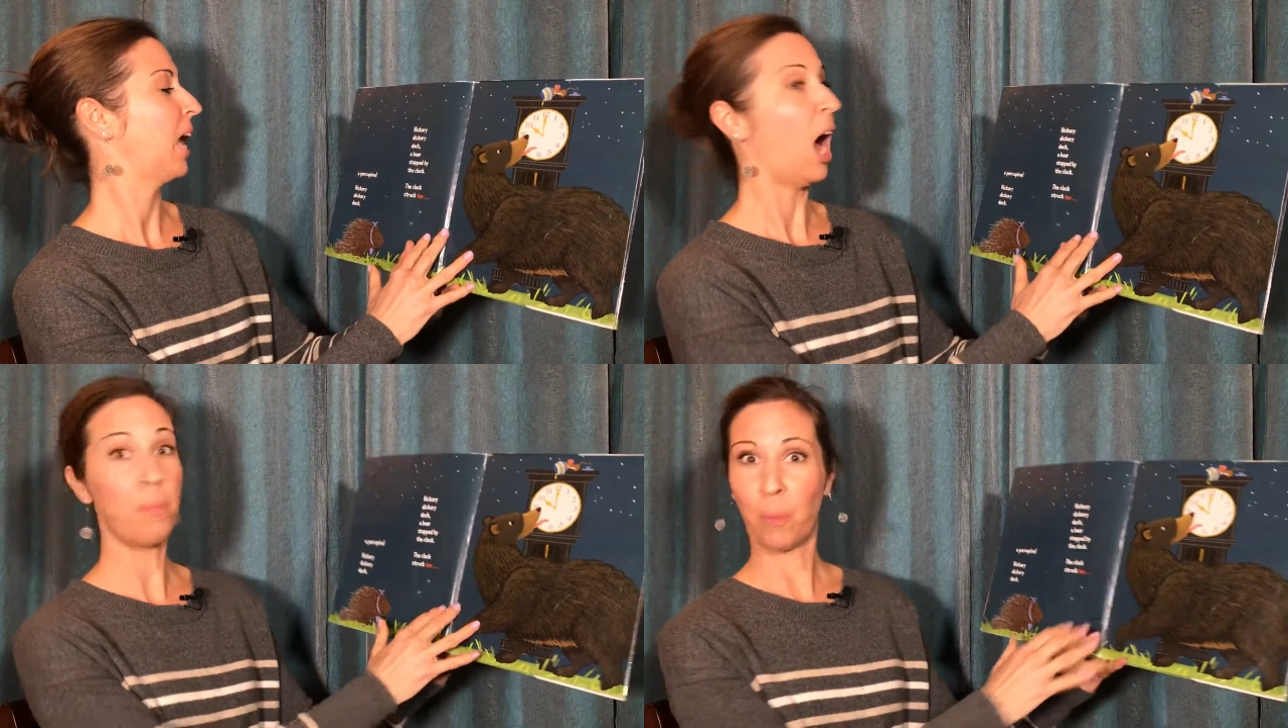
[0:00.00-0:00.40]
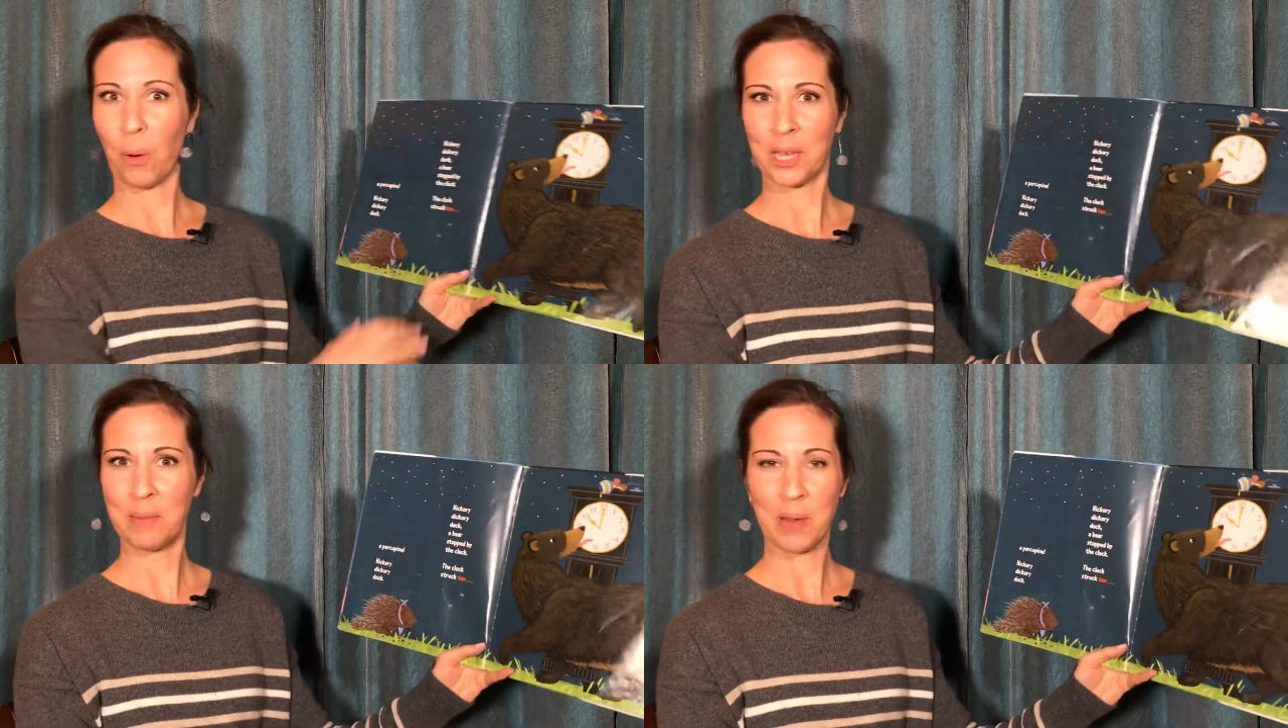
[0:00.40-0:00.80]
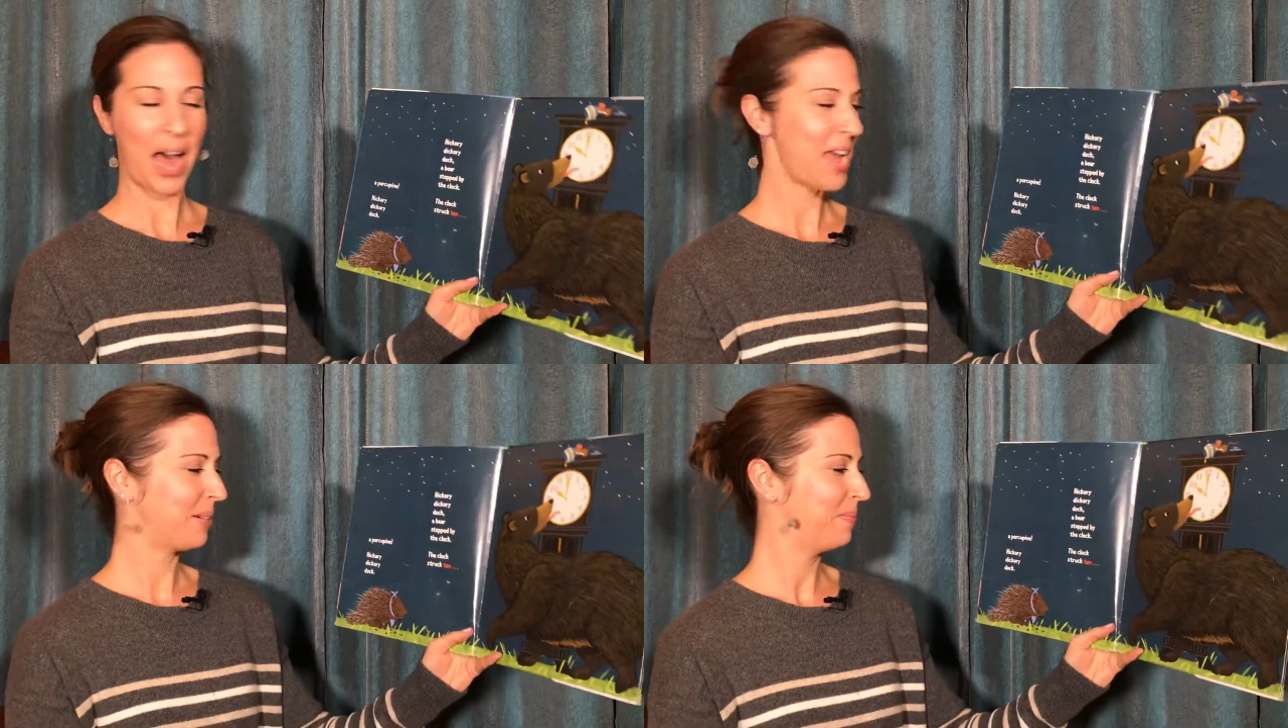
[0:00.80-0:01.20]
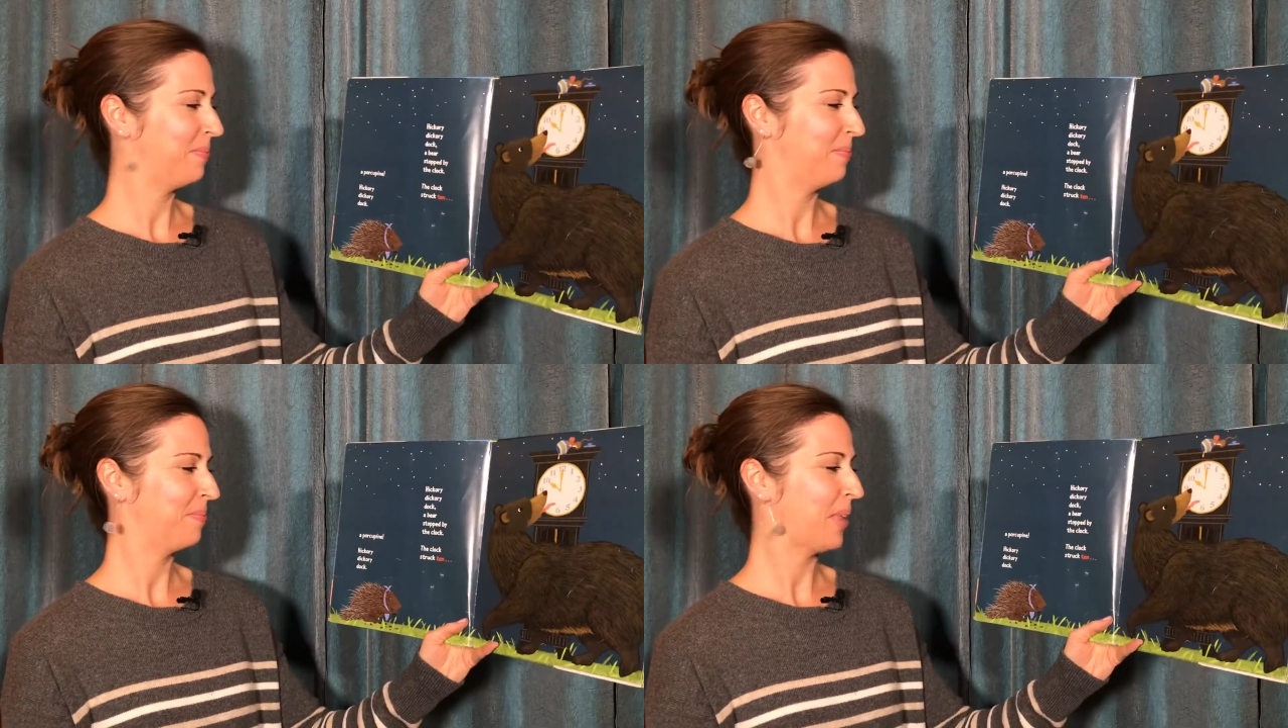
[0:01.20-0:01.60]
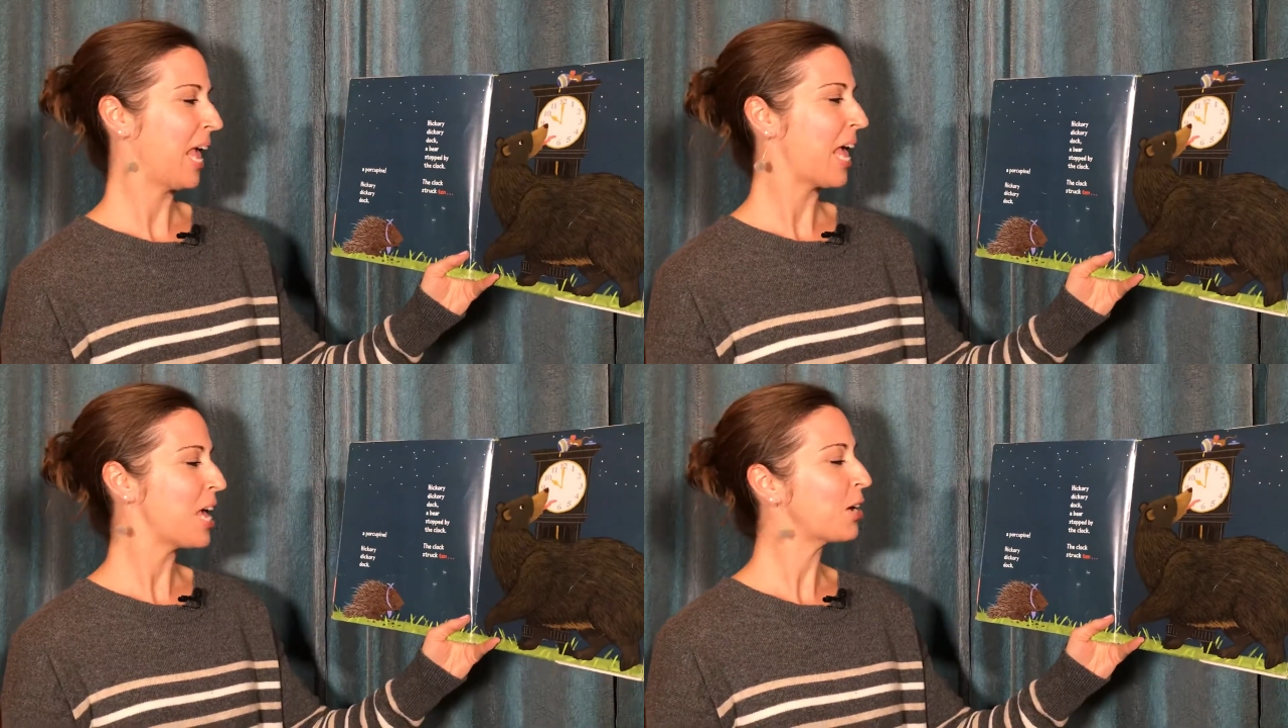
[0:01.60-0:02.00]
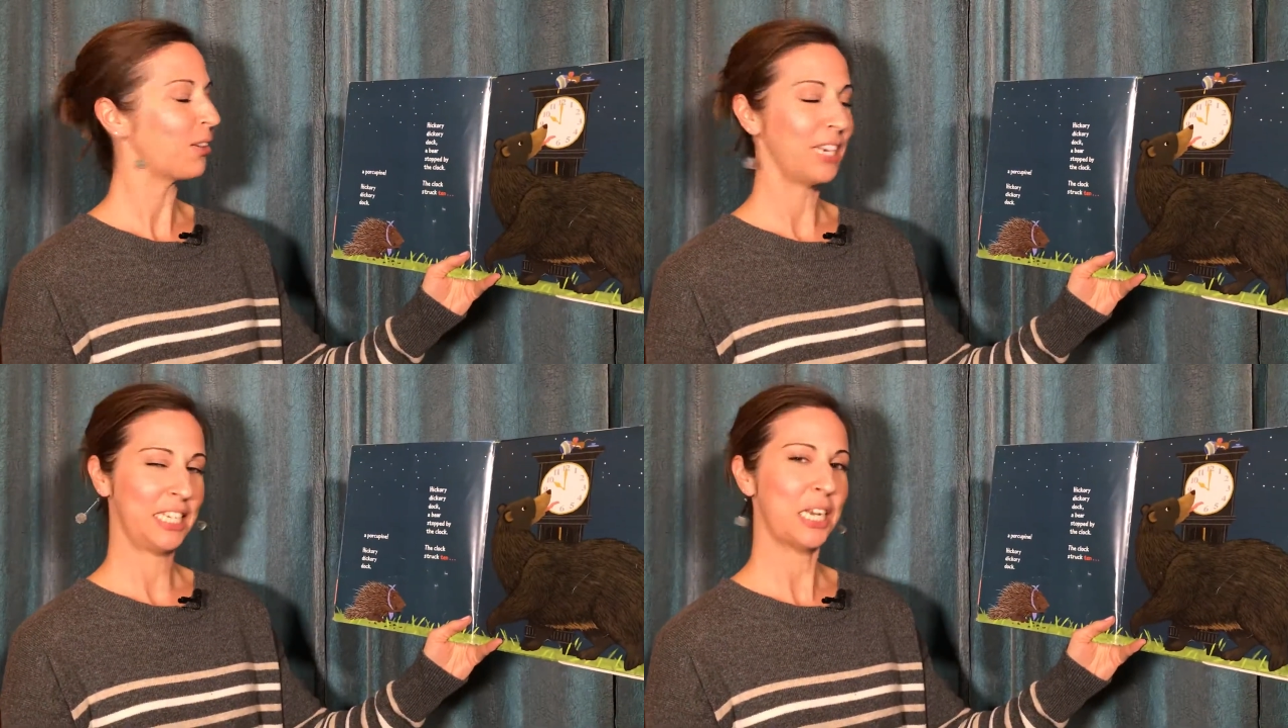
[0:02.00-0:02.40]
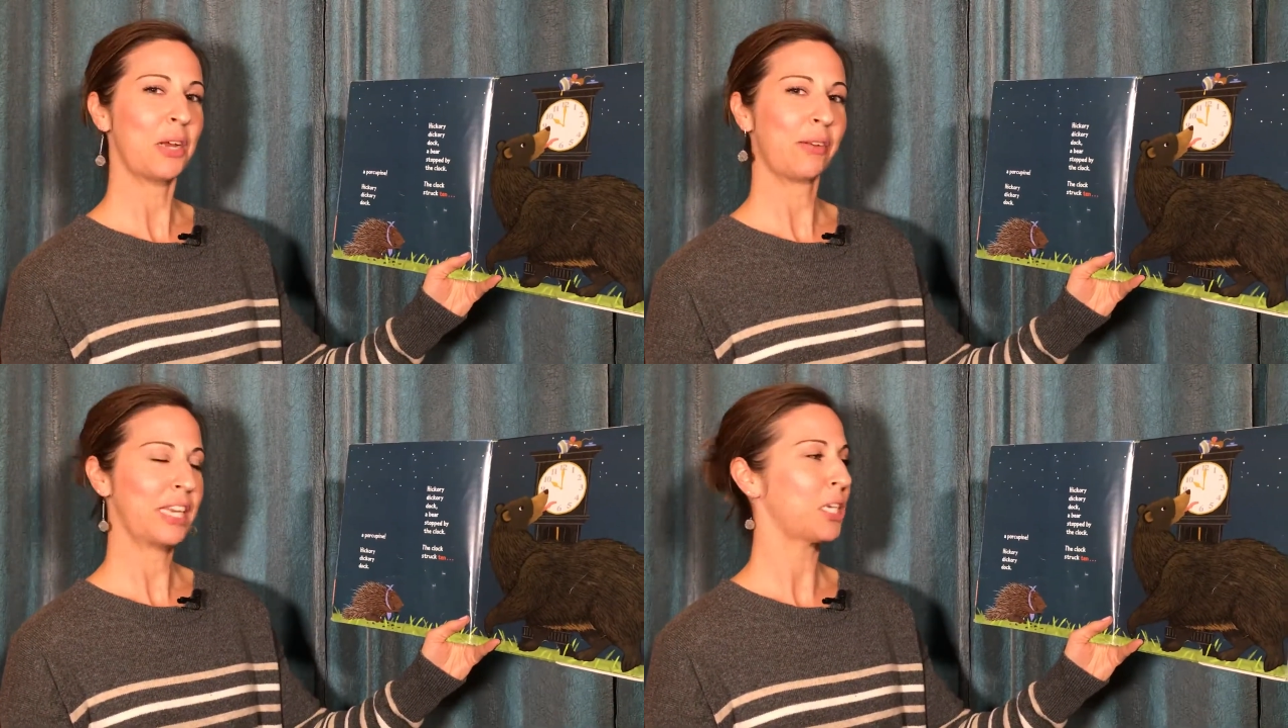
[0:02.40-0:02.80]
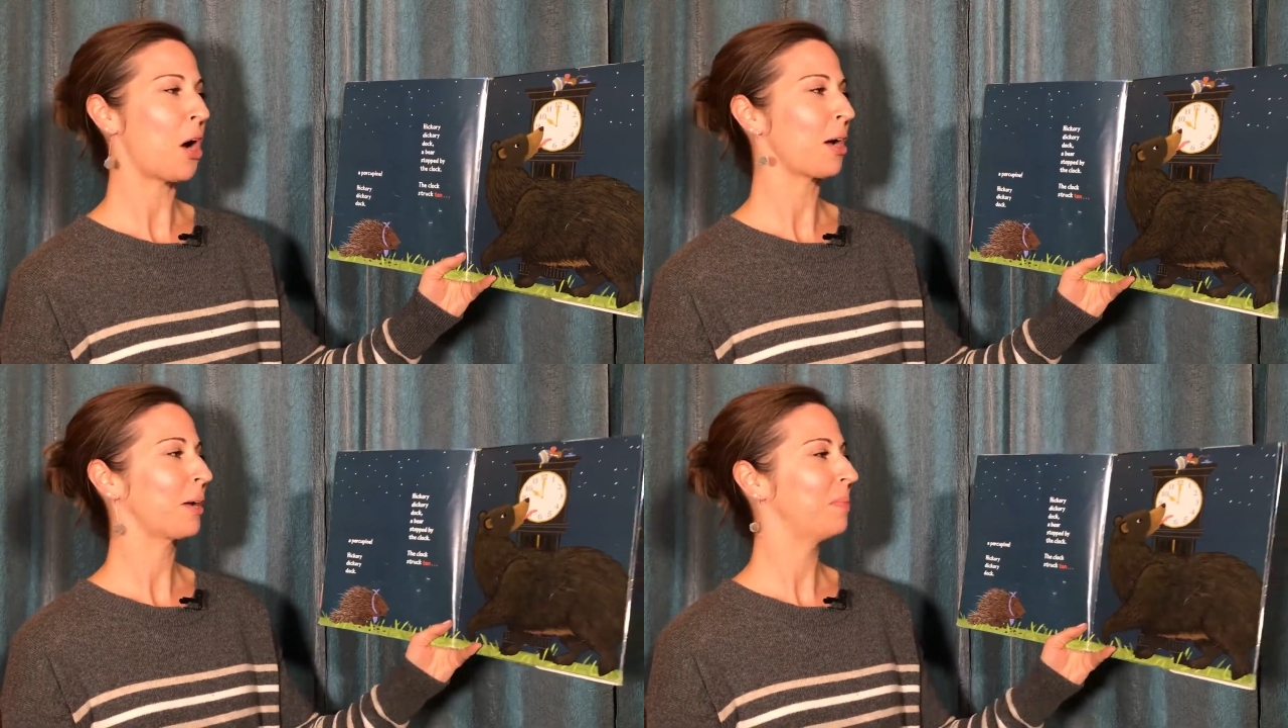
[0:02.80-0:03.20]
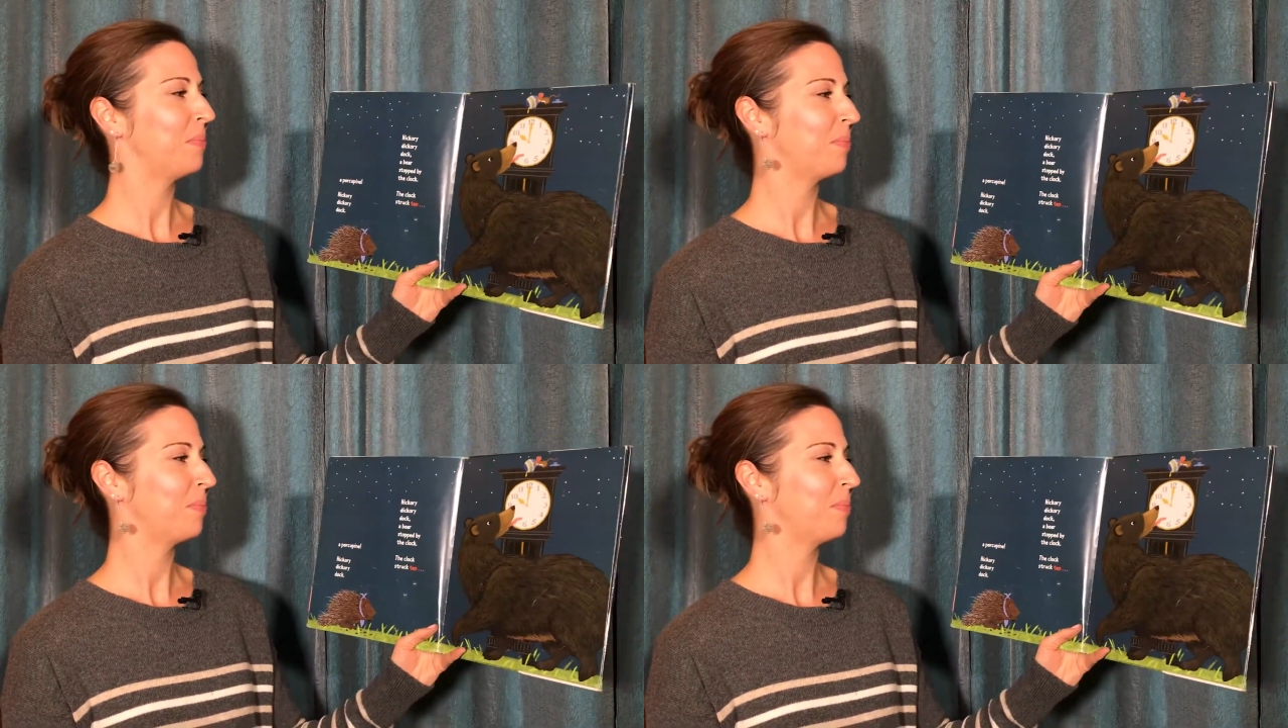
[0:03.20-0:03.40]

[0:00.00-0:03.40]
A porcupine. Hickory dickory dock.